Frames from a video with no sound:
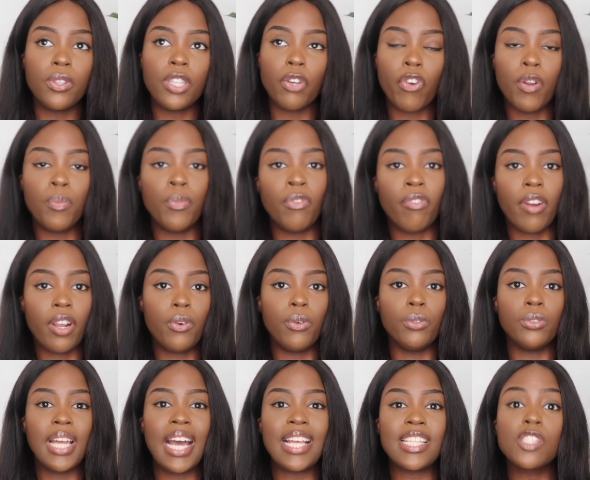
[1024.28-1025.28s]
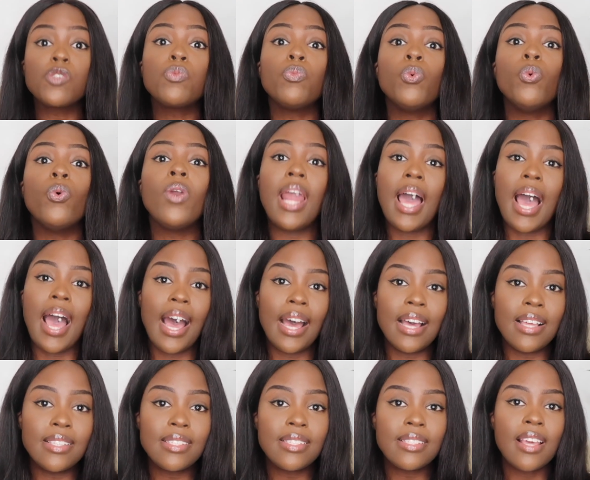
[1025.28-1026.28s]
on their criminal record as small
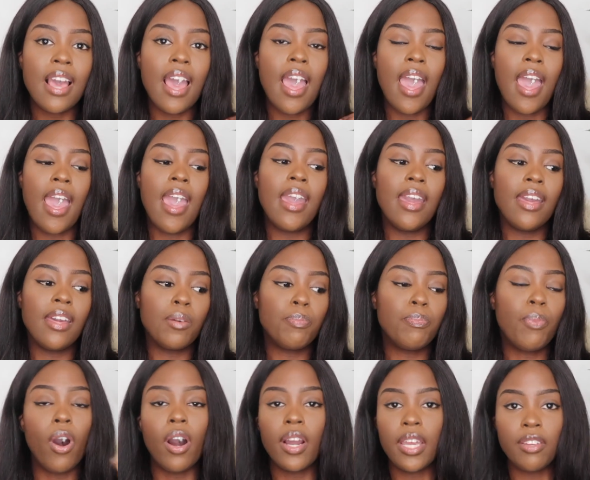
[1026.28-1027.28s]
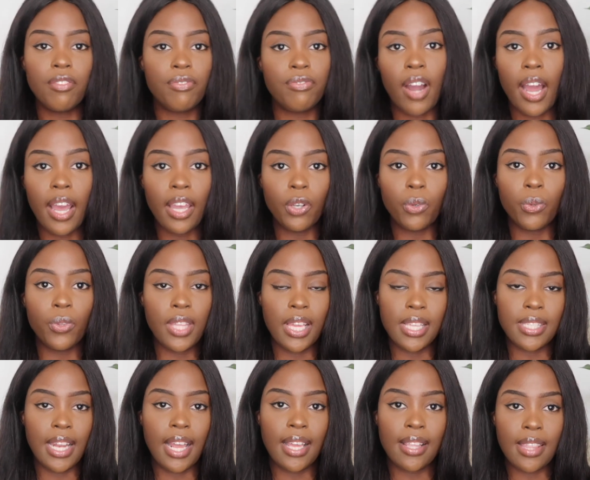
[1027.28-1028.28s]
as a parking fine or
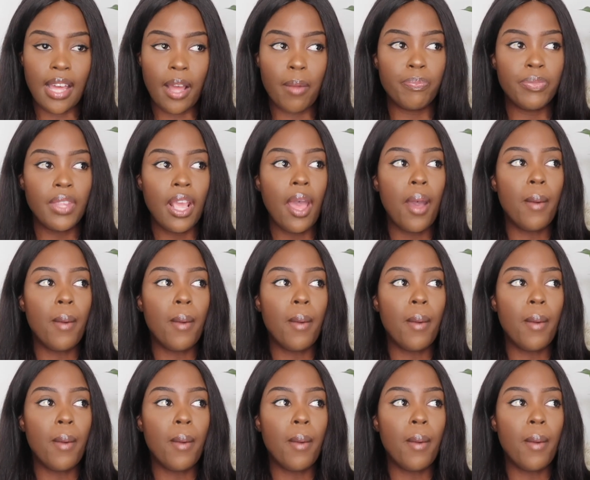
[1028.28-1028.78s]
things like that.